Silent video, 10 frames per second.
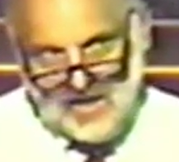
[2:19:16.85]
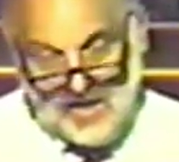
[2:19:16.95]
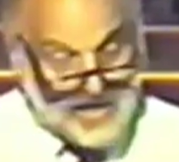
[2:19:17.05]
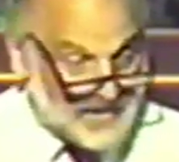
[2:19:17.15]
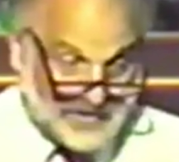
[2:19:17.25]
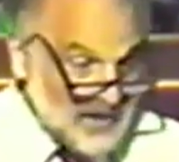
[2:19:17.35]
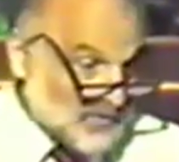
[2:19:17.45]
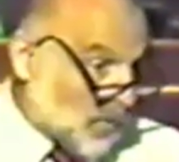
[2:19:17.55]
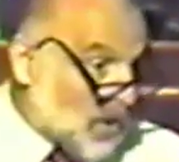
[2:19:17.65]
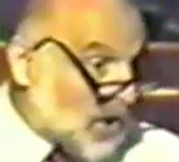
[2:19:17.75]
And he
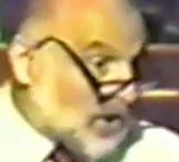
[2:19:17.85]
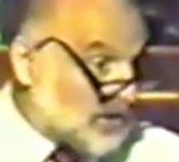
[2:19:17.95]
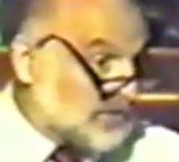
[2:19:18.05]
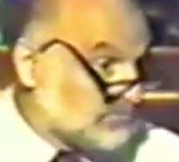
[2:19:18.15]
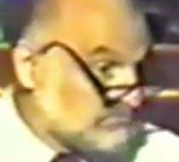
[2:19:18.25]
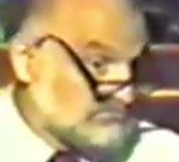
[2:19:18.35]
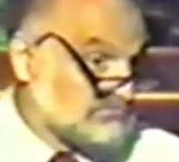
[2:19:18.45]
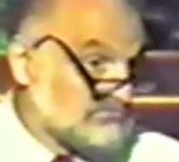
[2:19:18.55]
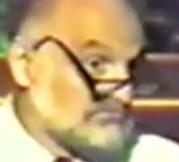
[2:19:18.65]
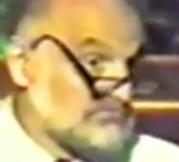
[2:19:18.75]
doesn't work.
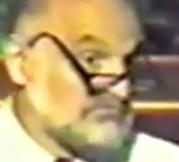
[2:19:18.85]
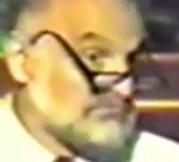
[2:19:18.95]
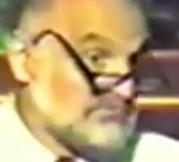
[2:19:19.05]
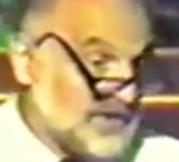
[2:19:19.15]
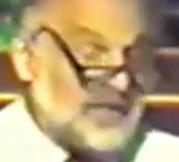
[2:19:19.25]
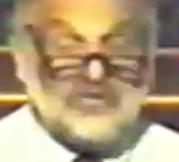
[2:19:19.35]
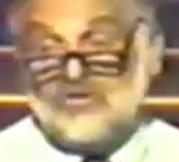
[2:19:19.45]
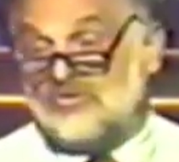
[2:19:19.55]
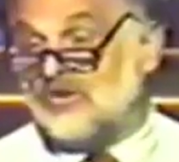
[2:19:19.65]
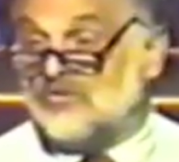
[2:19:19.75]
He
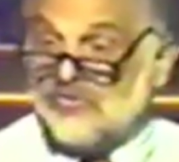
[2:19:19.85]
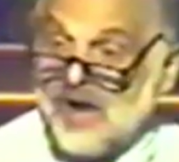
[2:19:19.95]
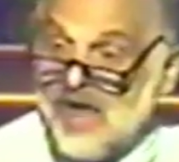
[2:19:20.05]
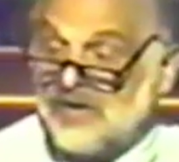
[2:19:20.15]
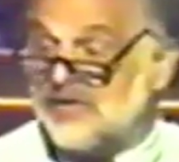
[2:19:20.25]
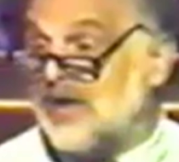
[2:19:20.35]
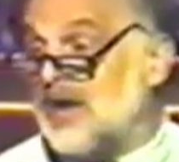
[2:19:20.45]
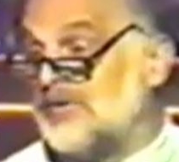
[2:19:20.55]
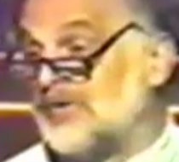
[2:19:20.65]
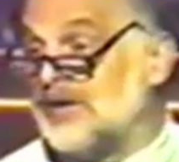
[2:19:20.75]
just sits around and
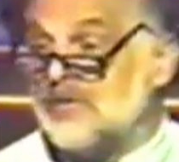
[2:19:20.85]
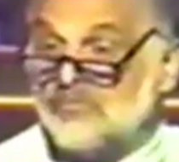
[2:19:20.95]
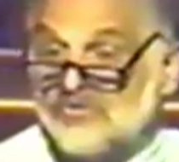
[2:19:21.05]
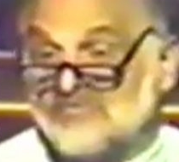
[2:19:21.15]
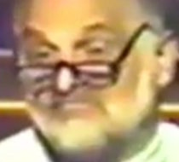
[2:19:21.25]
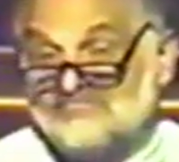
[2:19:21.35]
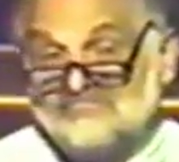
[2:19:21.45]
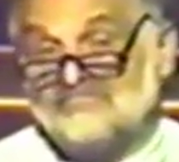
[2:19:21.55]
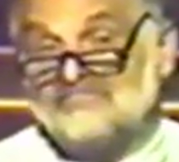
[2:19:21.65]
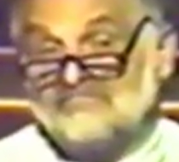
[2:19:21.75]
daydreams.
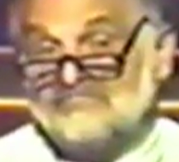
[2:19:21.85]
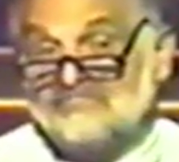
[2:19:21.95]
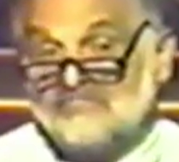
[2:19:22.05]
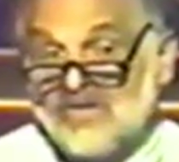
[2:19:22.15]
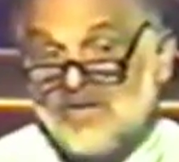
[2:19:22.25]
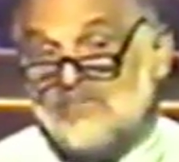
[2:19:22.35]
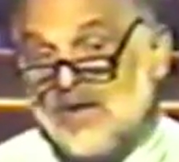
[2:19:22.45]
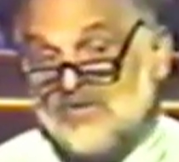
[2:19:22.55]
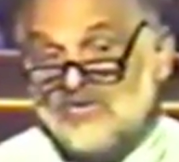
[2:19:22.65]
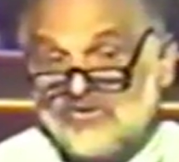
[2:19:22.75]
And he
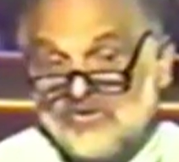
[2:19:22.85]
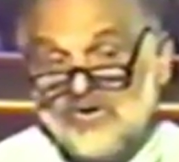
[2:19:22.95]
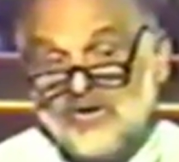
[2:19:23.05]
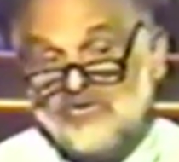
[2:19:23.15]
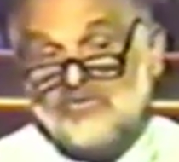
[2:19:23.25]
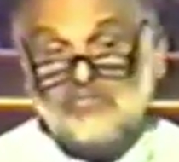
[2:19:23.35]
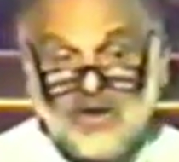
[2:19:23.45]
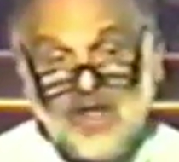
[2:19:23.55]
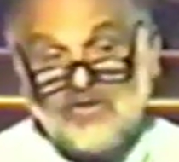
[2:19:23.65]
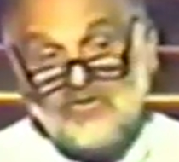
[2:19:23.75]
mentions to his
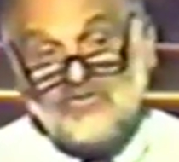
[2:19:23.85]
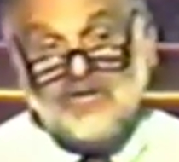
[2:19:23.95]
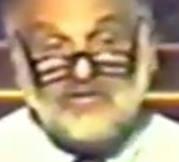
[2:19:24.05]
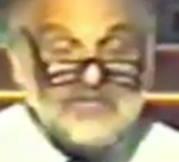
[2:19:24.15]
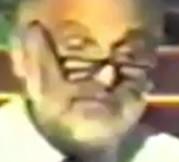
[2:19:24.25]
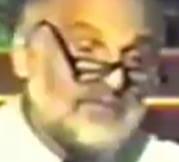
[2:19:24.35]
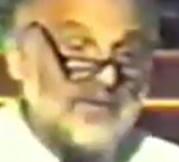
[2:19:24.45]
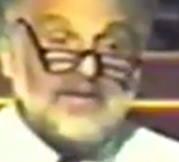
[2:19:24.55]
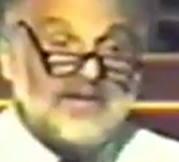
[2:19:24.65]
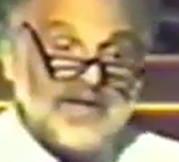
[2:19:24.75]
brothers that
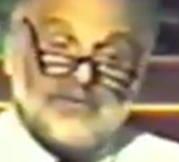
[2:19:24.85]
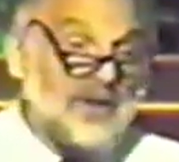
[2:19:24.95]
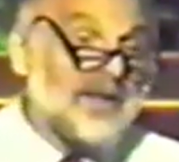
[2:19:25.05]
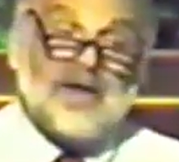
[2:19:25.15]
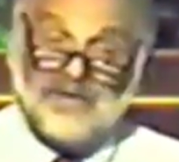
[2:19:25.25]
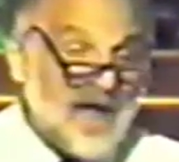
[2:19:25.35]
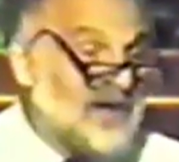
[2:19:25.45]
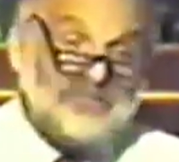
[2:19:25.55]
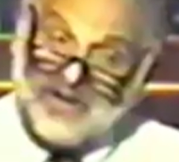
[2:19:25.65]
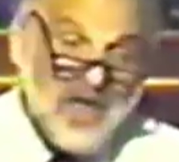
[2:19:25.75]
he really got
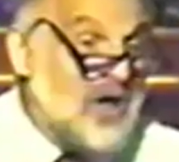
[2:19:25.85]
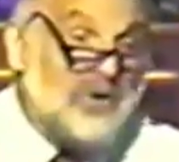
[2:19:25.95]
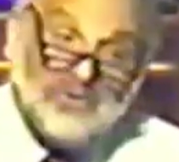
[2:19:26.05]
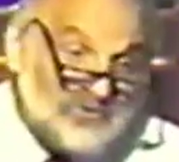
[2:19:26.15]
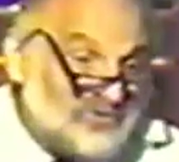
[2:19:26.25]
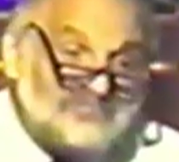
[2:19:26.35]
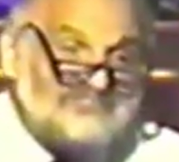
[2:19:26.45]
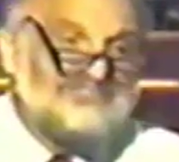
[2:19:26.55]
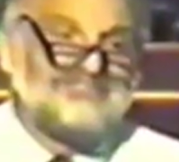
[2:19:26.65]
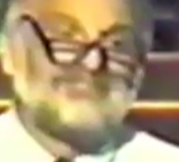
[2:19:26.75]
nice clothes.
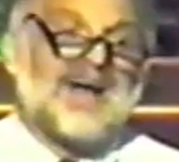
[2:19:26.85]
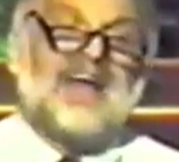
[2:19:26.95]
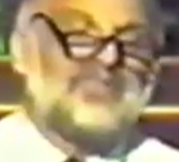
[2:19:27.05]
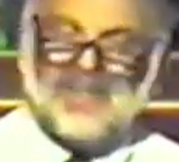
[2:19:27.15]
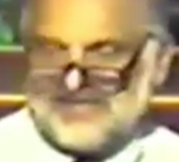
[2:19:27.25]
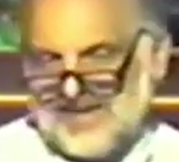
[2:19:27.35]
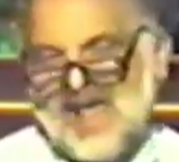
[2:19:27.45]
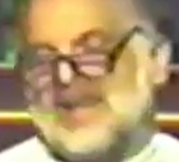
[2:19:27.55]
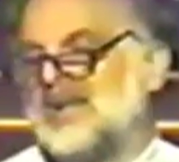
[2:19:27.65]
I think Daddy